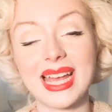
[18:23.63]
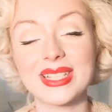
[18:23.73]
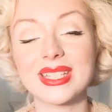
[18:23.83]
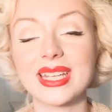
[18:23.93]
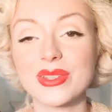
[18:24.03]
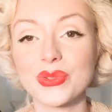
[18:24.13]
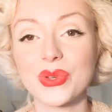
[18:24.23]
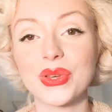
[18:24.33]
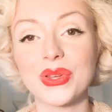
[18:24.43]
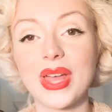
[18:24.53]
I just think it's
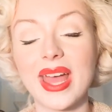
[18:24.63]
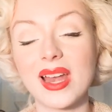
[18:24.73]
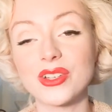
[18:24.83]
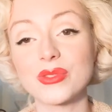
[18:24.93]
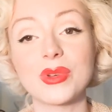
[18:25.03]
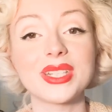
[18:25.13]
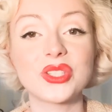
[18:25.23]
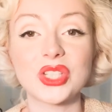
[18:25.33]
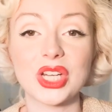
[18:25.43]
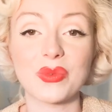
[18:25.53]
so cool and I just wanted
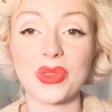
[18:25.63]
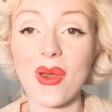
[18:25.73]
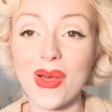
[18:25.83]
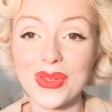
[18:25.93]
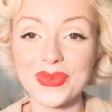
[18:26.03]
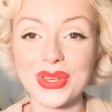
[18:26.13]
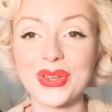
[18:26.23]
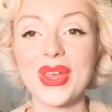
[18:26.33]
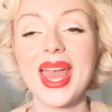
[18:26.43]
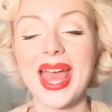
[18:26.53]
to share it with all of
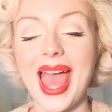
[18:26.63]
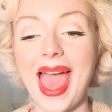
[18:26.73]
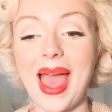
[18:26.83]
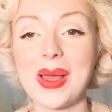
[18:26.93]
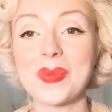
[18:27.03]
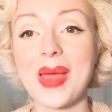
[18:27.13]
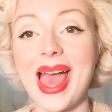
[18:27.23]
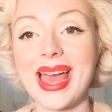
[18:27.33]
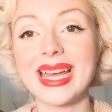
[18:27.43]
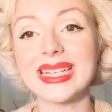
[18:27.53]
you.
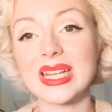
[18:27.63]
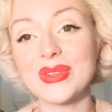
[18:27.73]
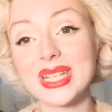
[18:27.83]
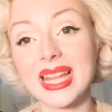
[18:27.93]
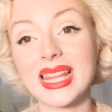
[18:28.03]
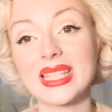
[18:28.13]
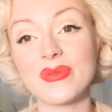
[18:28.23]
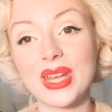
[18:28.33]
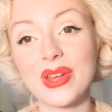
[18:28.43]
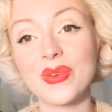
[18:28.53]
And if you did like
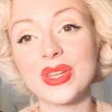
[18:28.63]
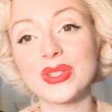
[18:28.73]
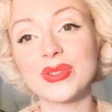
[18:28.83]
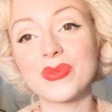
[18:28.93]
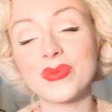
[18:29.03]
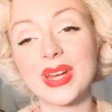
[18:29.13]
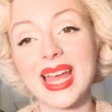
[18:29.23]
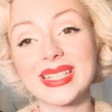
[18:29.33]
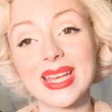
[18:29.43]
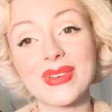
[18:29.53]
this video, then don't
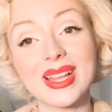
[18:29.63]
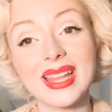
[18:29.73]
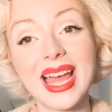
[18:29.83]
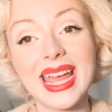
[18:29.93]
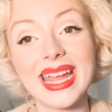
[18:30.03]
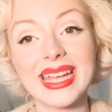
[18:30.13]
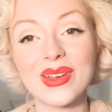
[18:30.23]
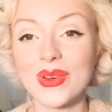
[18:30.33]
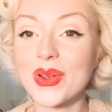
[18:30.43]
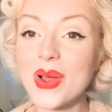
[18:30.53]
forget to give it a
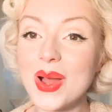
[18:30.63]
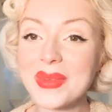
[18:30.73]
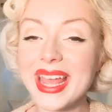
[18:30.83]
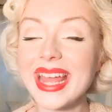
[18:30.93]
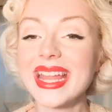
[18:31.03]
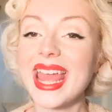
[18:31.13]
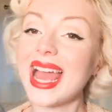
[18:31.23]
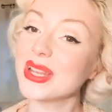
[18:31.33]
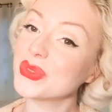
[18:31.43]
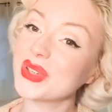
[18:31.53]
like or a comment
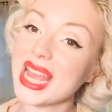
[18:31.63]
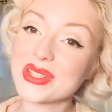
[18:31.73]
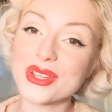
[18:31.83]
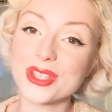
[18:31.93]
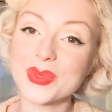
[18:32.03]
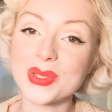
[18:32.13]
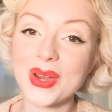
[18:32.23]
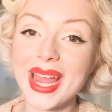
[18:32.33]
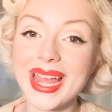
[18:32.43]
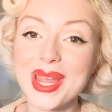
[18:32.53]
and don't forget to
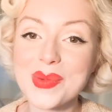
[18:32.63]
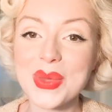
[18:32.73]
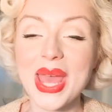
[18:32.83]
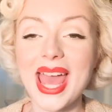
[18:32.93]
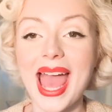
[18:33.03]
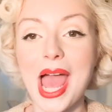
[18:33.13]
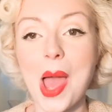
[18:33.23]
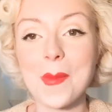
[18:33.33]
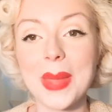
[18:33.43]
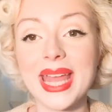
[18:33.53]
subscribe.
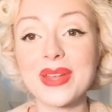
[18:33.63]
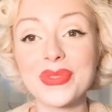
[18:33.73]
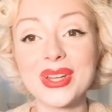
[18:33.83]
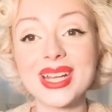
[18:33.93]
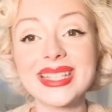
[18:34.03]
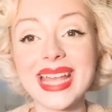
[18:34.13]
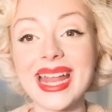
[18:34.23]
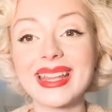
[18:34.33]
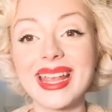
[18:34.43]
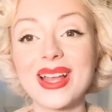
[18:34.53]
And if there is
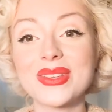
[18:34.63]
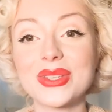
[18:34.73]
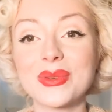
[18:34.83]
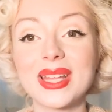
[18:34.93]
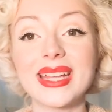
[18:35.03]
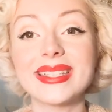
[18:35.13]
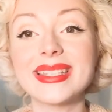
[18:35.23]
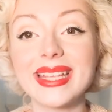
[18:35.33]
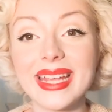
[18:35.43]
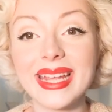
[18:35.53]
anything else that you would like to
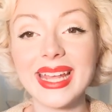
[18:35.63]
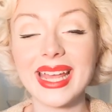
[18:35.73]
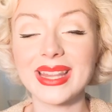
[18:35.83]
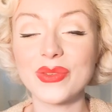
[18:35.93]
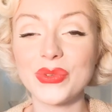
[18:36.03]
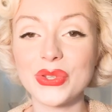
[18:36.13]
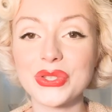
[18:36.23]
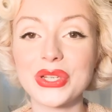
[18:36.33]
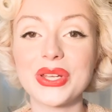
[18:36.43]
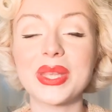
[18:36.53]
see in the
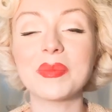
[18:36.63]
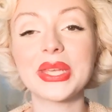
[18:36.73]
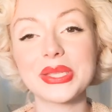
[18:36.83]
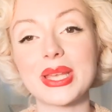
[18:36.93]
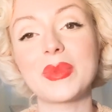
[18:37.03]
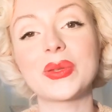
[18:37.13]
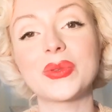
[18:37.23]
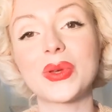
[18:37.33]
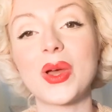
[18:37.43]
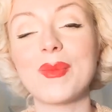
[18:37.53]
future, then please let me
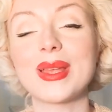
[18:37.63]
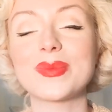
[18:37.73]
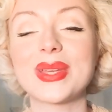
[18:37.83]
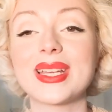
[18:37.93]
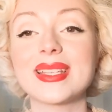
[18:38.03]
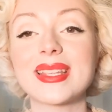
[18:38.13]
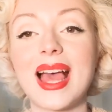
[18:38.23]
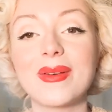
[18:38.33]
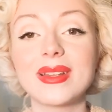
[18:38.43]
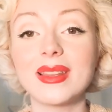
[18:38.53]
know in the comments because
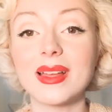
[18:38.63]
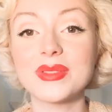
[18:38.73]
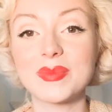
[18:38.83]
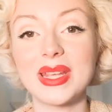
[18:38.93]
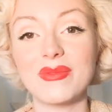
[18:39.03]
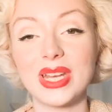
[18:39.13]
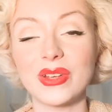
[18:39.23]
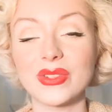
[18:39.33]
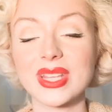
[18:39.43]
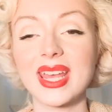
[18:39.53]
I would love to make
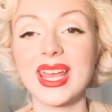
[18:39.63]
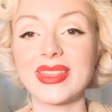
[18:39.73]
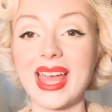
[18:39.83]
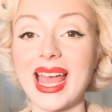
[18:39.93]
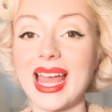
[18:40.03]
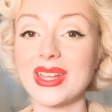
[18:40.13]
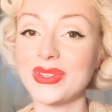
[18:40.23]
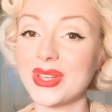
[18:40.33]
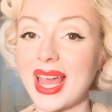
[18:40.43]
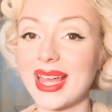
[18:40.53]
videos that
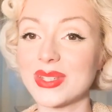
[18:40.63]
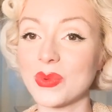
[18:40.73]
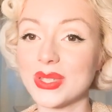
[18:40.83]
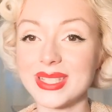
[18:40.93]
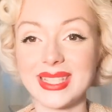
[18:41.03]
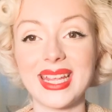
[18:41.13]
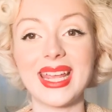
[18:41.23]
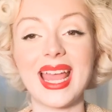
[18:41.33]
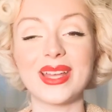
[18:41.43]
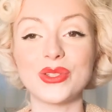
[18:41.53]
you guys want to
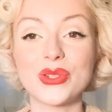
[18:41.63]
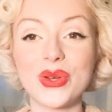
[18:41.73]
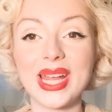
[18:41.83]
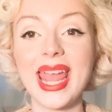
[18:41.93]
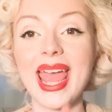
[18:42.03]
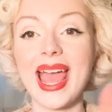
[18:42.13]
see and enjoy.